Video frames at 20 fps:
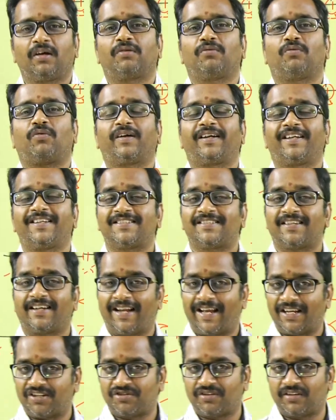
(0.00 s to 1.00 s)
what is a
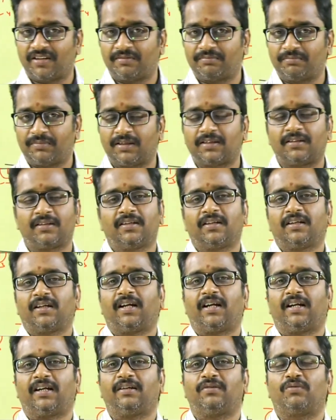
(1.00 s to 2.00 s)
natural number
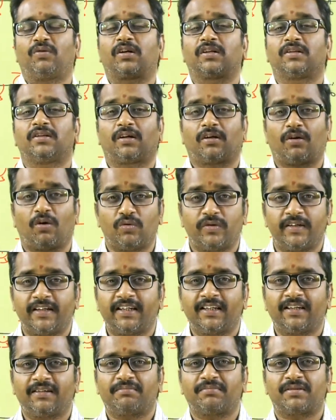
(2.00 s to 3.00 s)
and what are the
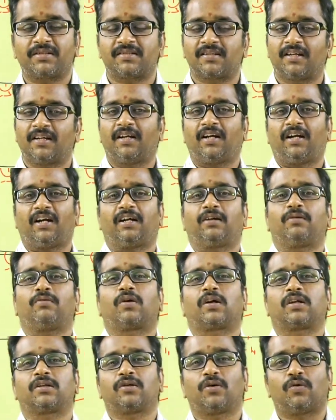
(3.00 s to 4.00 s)
counting numbers and
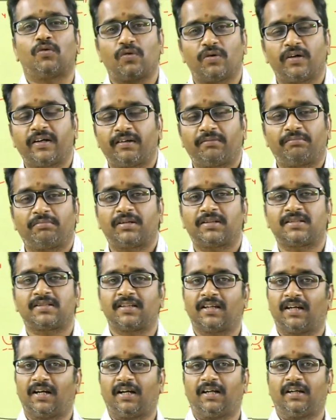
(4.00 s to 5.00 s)
what are the whole numbers
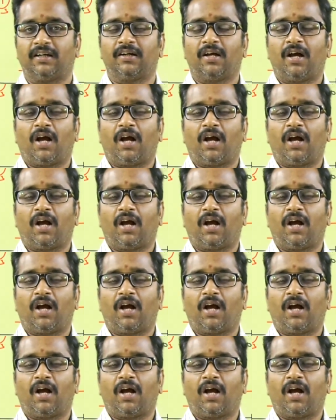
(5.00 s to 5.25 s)
and